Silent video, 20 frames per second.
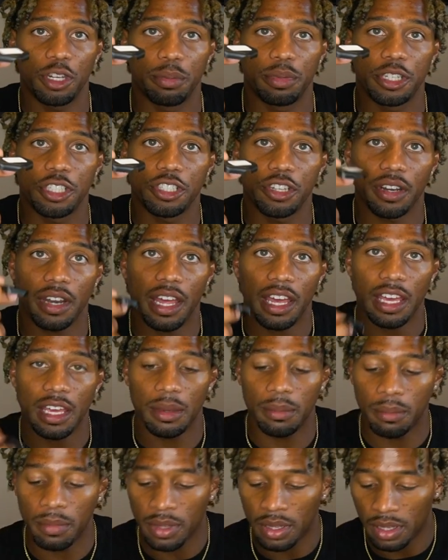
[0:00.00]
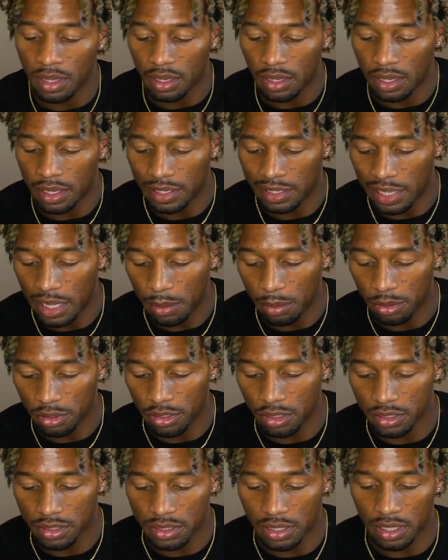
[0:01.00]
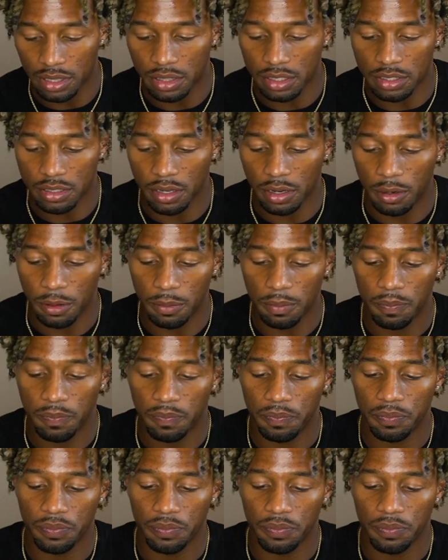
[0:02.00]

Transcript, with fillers: to put your name and label your stethoscope.